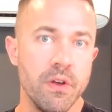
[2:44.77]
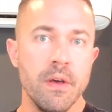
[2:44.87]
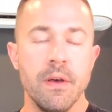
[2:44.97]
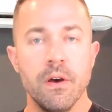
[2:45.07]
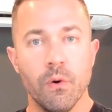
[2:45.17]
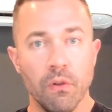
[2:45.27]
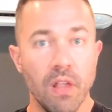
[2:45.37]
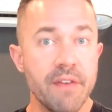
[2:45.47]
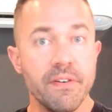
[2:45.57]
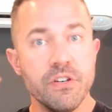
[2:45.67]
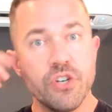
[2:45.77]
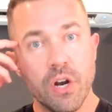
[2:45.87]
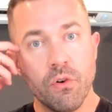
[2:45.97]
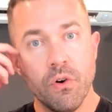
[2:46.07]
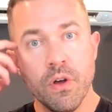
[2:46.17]
or life in
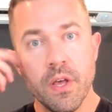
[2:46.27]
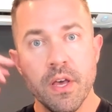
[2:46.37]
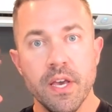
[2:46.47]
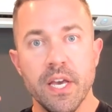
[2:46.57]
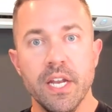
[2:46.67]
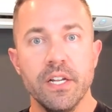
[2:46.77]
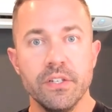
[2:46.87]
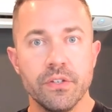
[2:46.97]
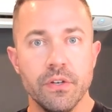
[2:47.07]
general, and it is